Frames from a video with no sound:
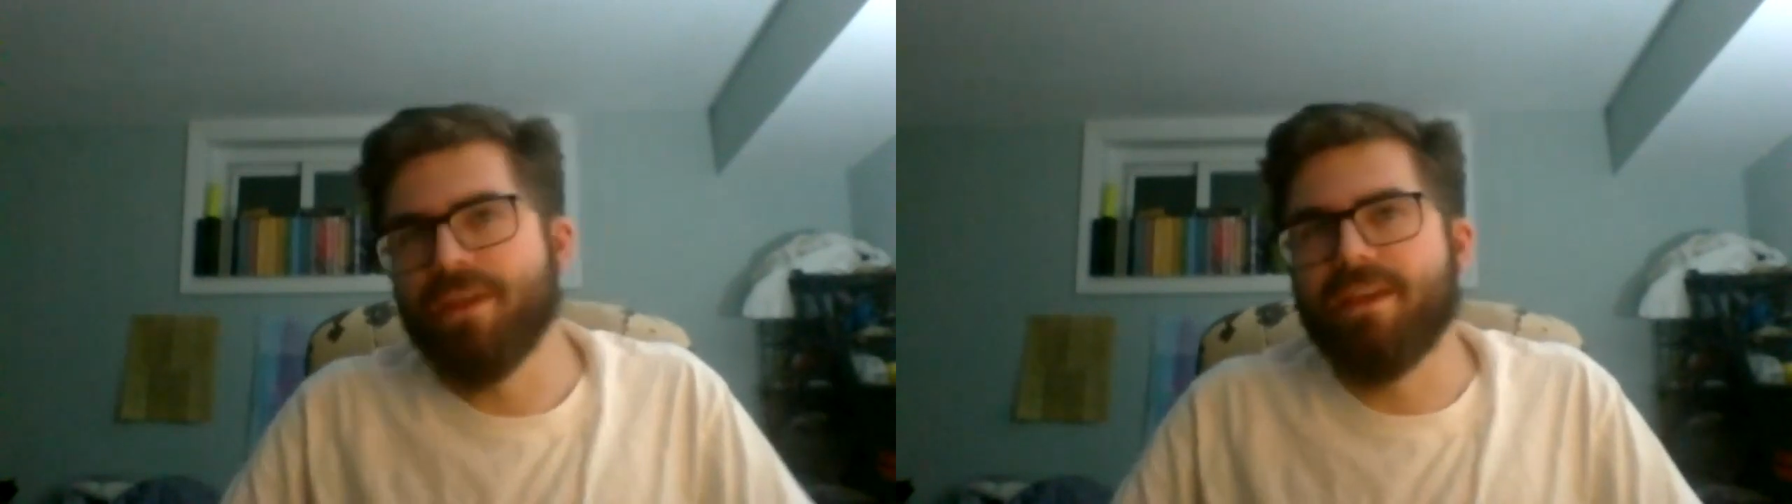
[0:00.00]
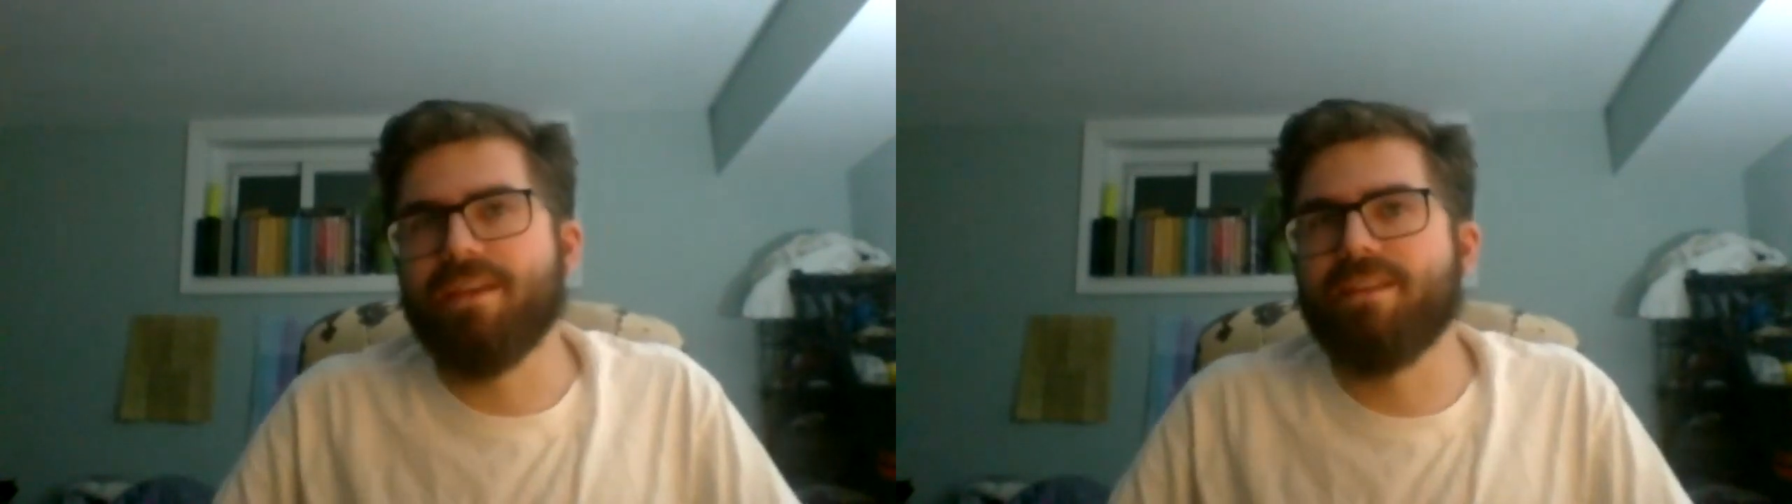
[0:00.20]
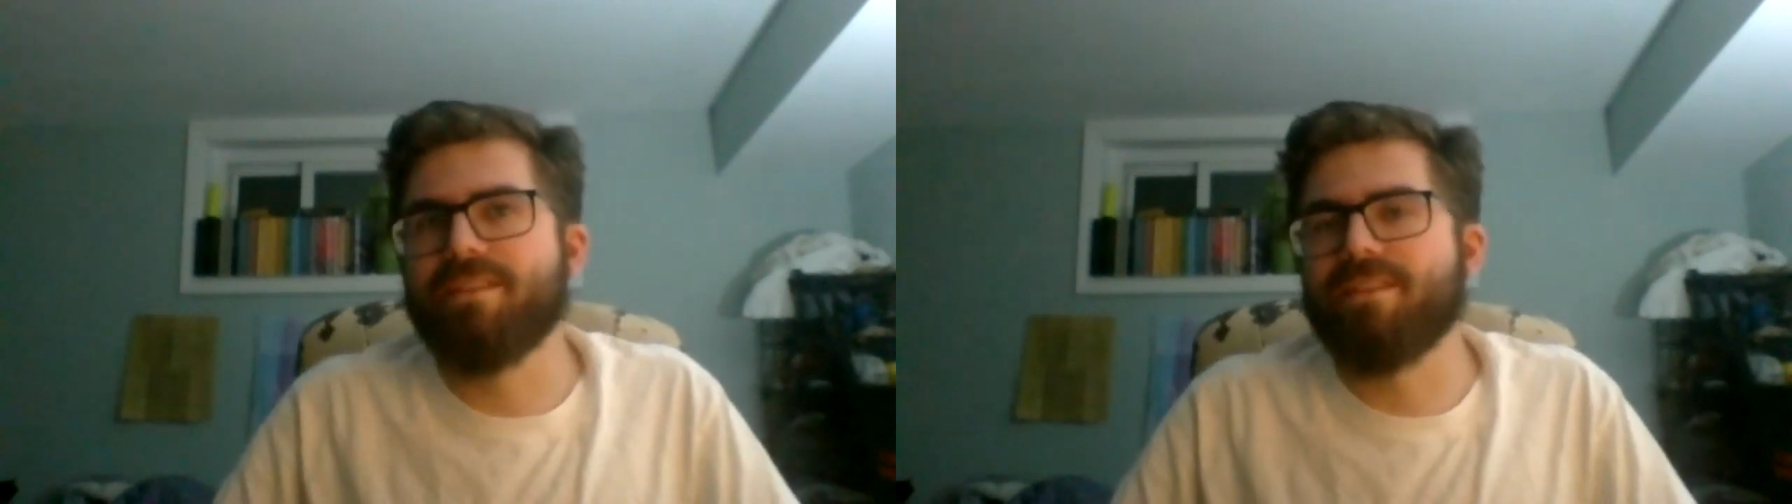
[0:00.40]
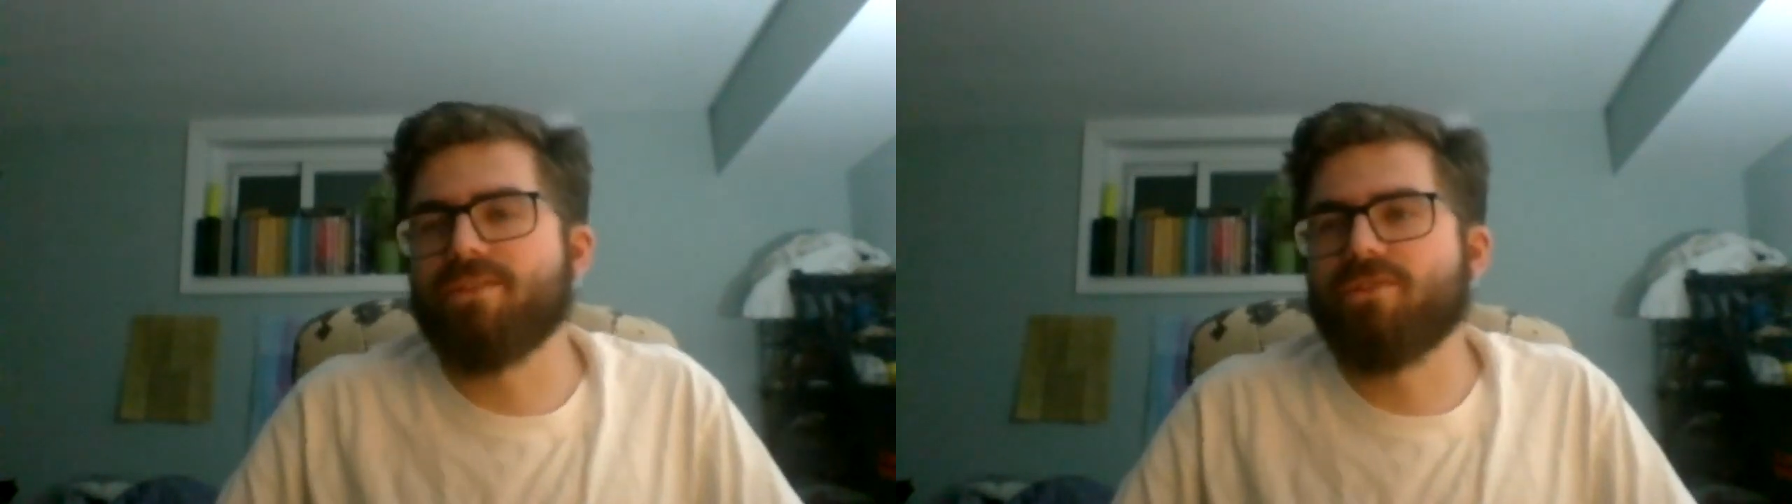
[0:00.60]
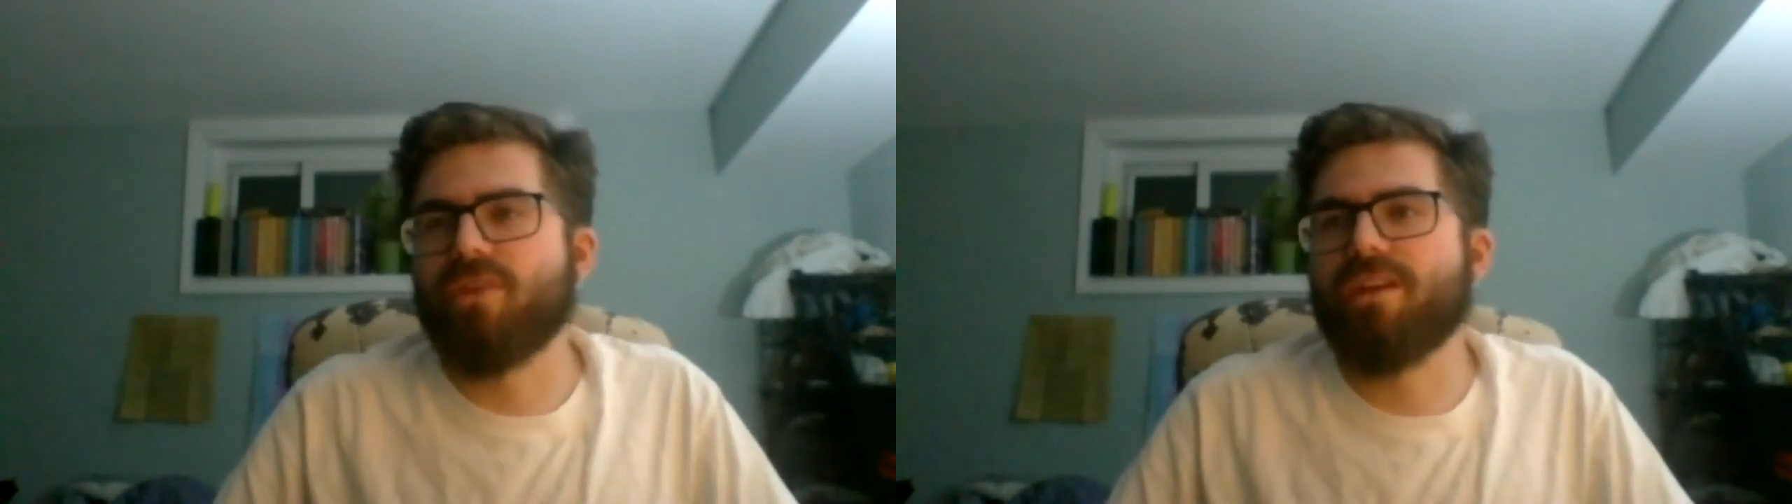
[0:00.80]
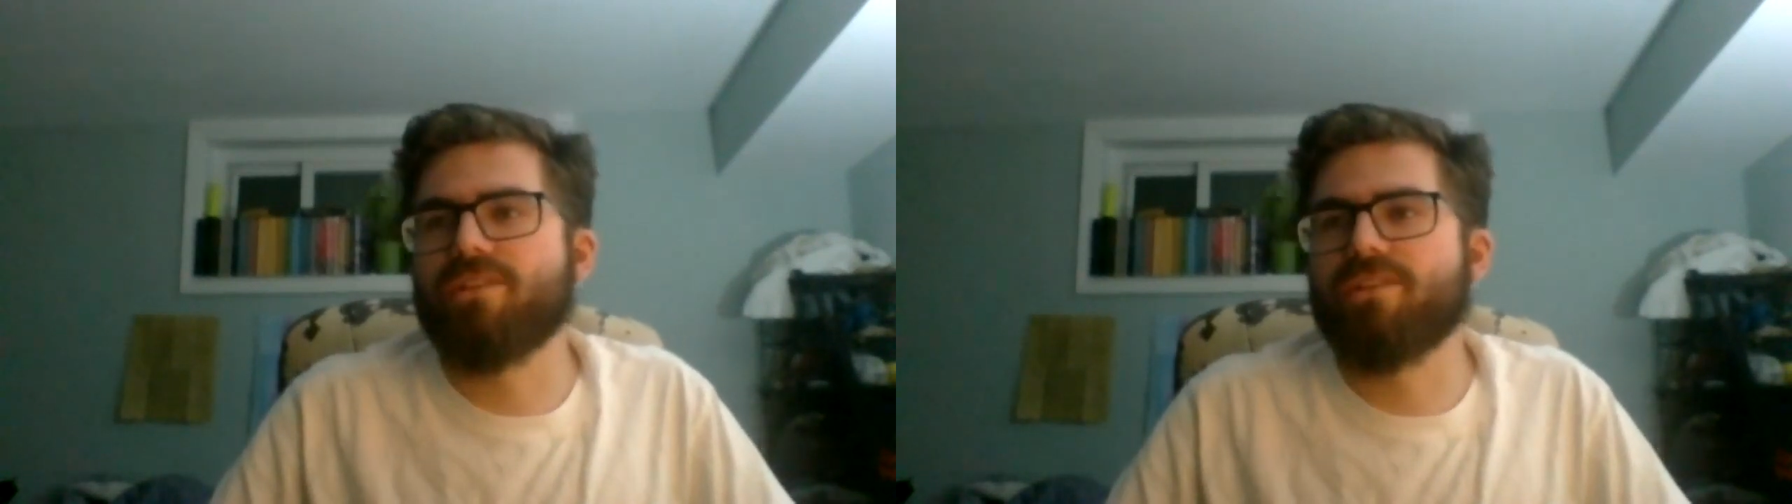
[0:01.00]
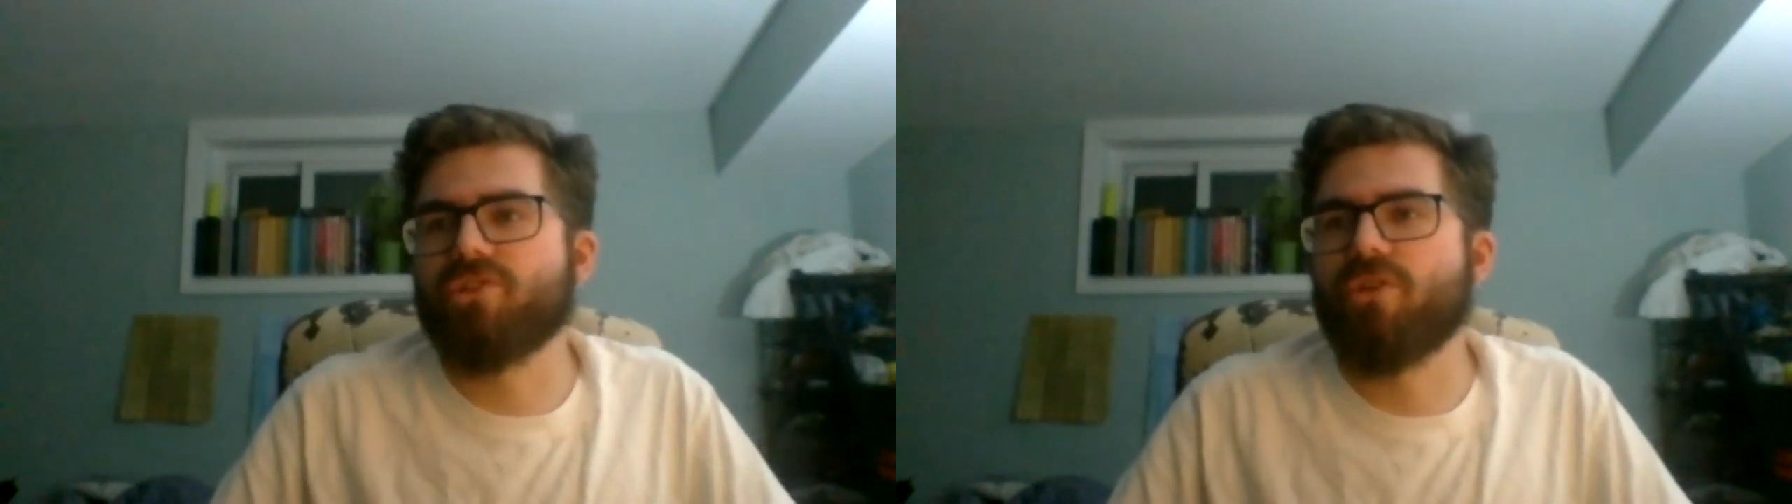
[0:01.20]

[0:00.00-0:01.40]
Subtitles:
he's trying to